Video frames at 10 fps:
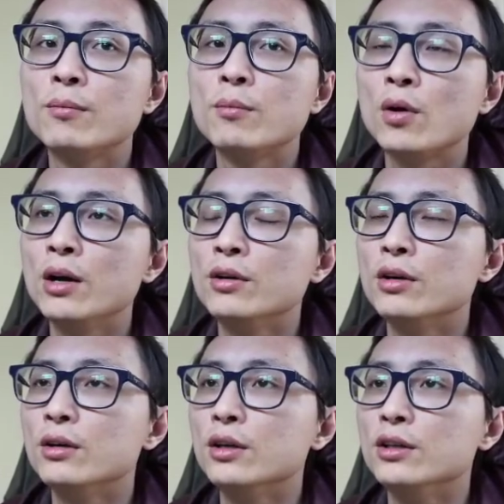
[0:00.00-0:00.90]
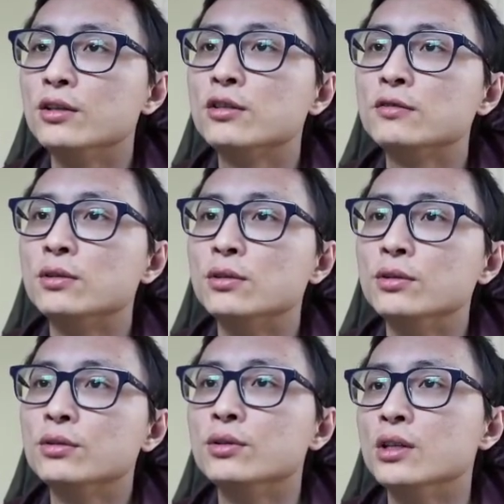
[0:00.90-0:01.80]
prior interval
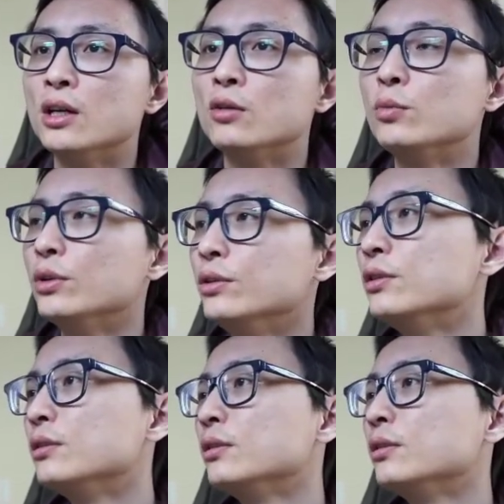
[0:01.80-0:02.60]
onto the output.